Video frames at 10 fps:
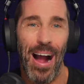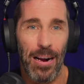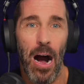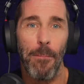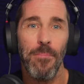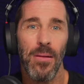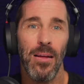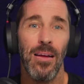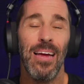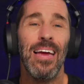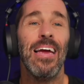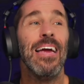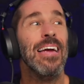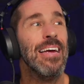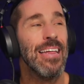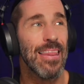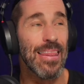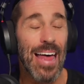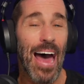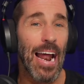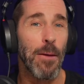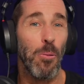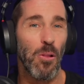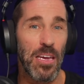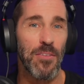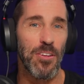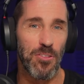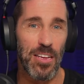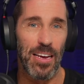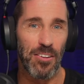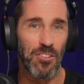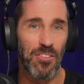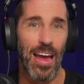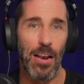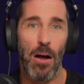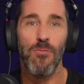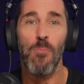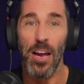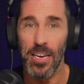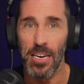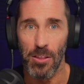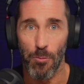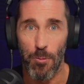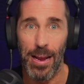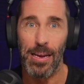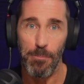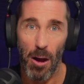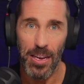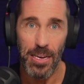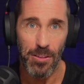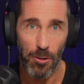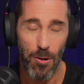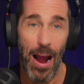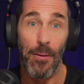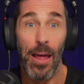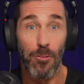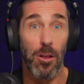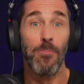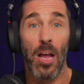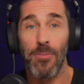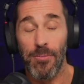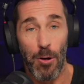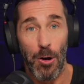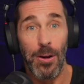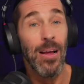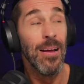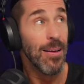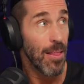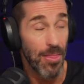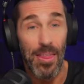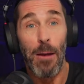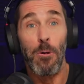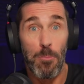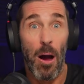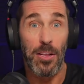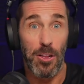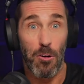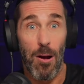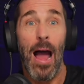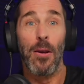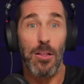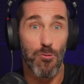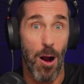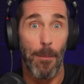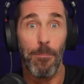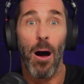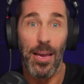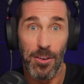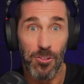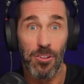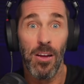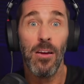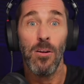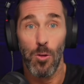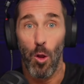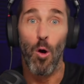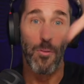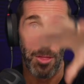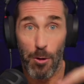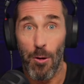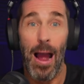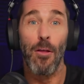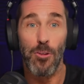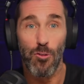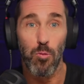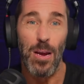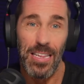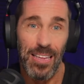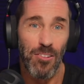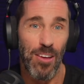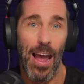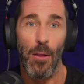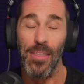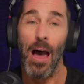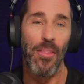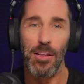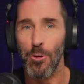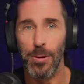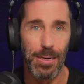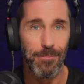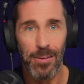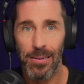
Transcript: back up. That I believe is the extent of miking the ring and miking the crowd. Now, sometimes I've heard they would mic the crowd and drop mics over the crowd to sweeten the sound. Now they do it